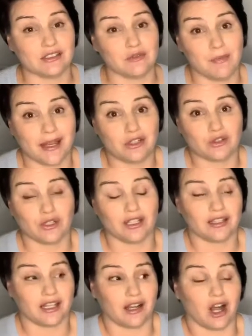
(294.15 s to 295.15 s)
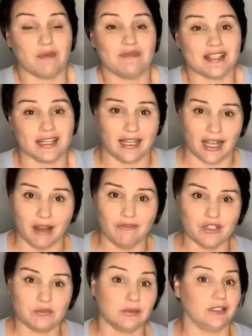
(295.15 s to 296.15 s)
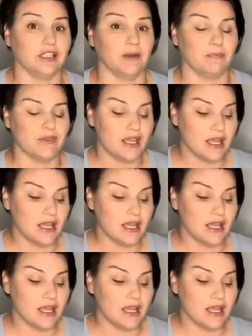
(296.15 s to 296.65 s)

to make sure that I'm sitting comfortable in them.